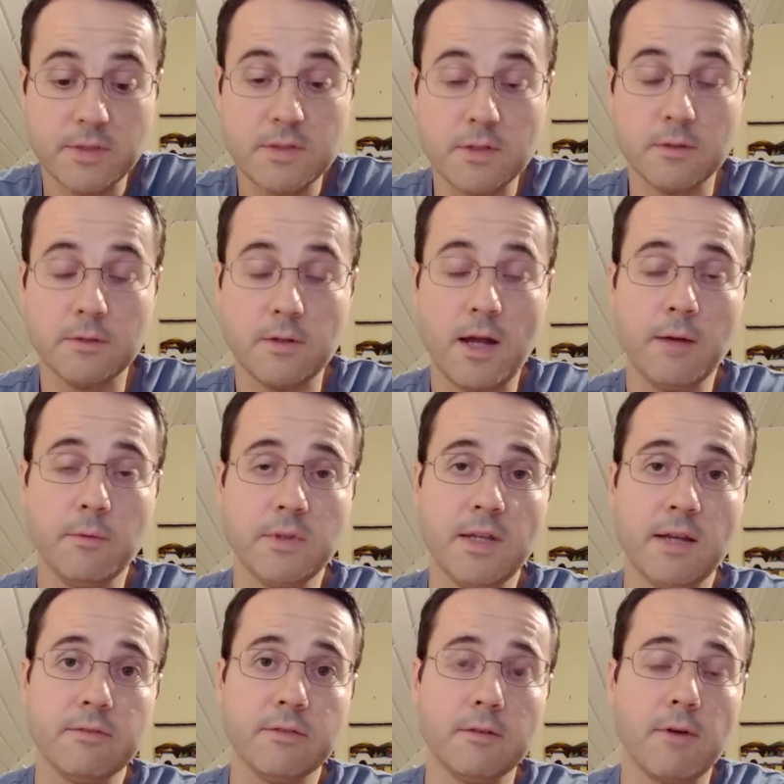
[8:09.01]
So I would
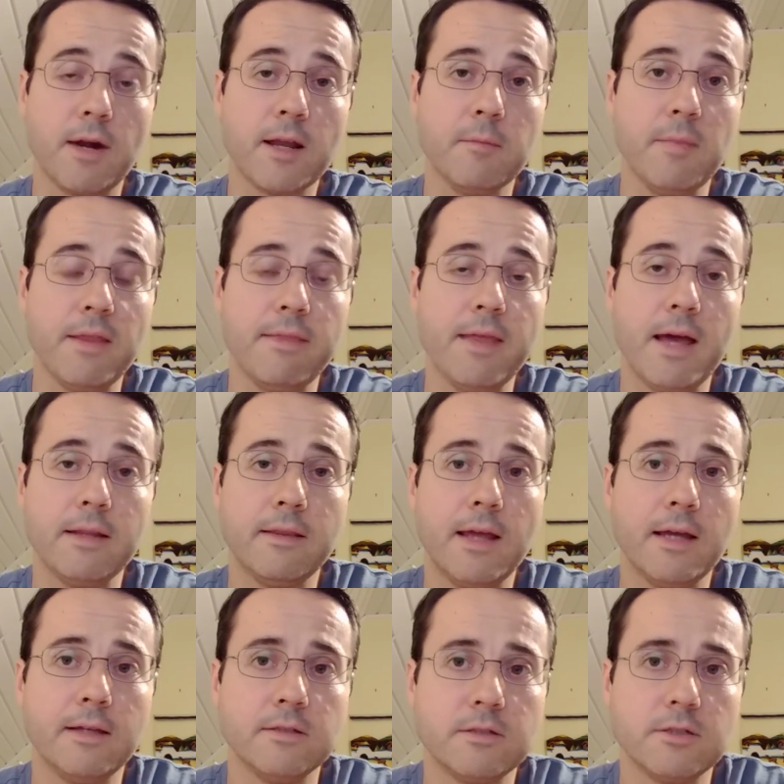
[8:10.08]
definitely recommend that.
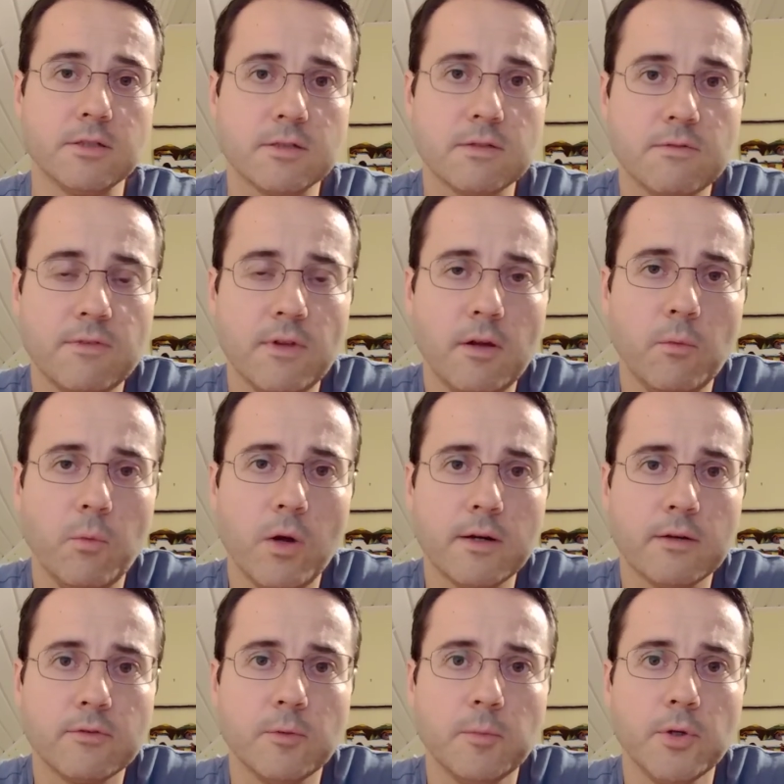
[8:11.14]
That is just a
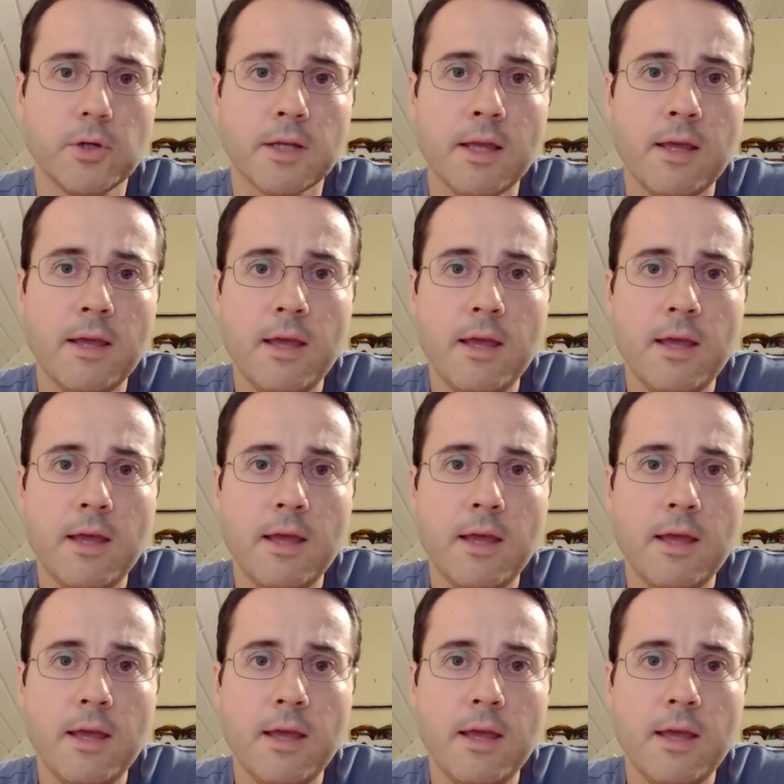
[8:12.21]
wonderful book.